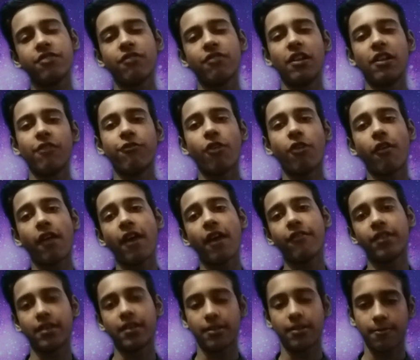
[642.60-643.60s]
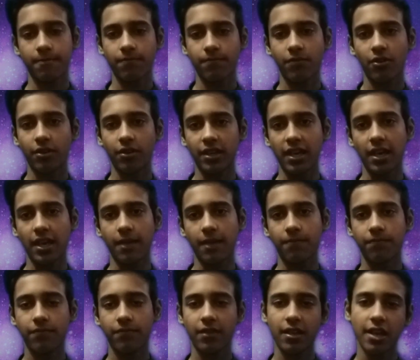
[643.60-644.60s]
forever. Okay,
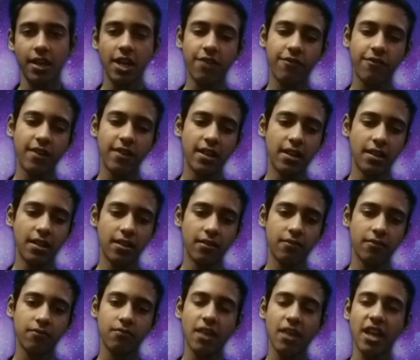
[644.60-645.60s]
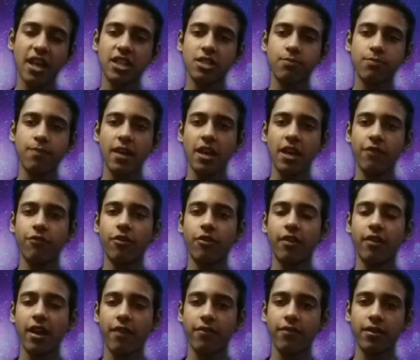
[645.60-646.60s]
it will expand
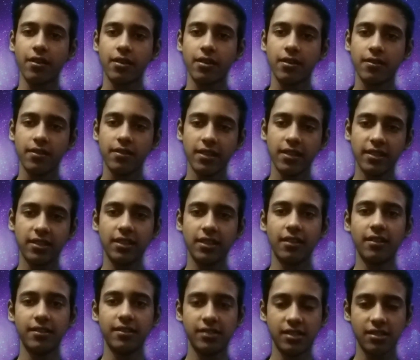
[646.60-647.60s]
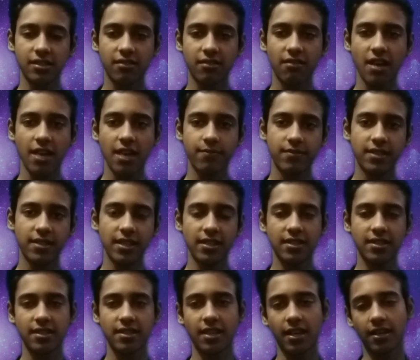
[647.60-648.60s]
forever. This theory describes these
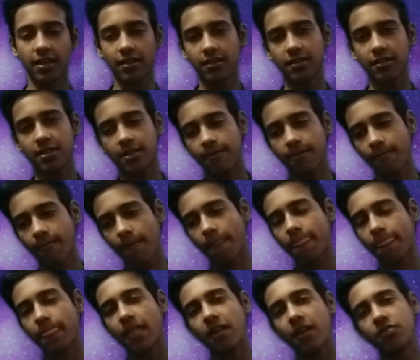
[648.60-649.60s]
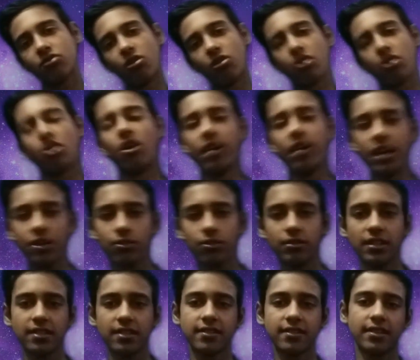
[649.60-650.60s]
things. So according to
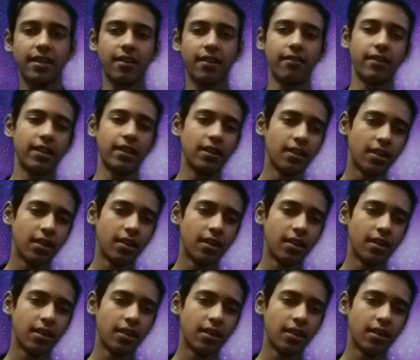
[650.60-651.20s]
this theory,